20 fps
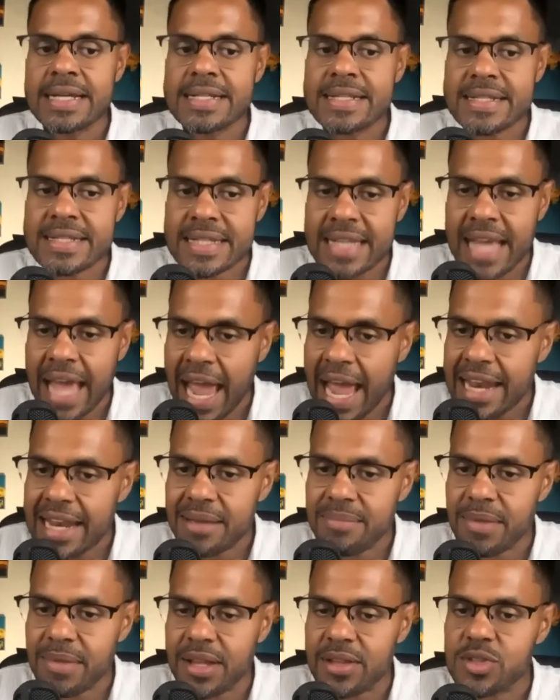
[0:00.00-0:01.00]

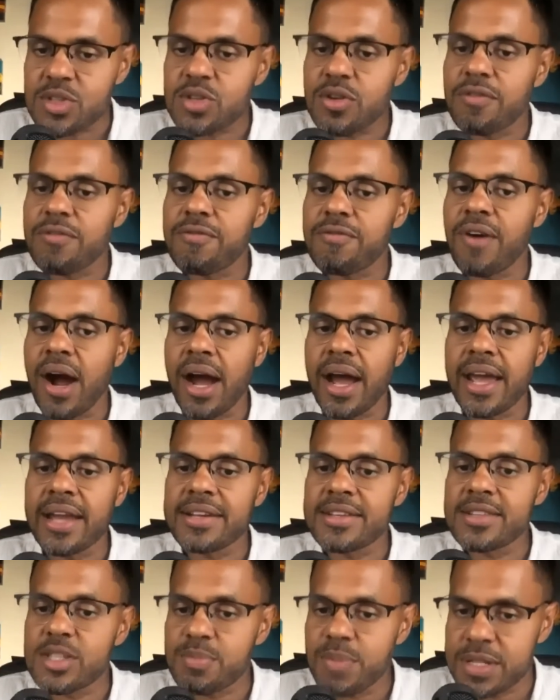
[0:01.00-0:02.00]
Scanning means to
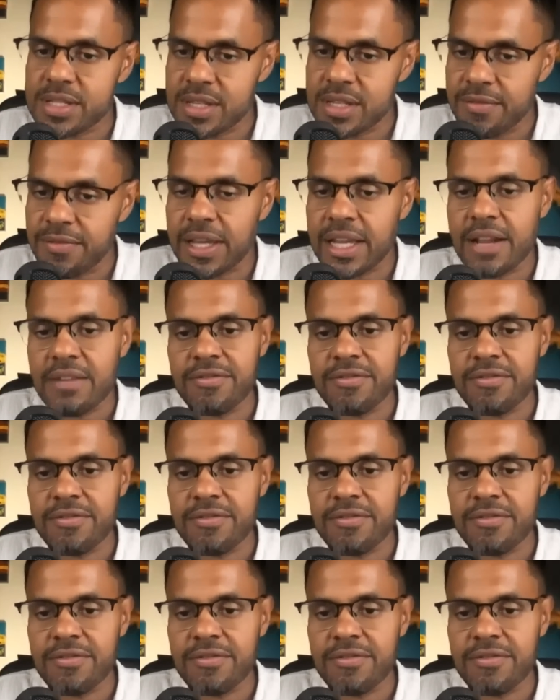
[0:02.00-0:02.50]
find specific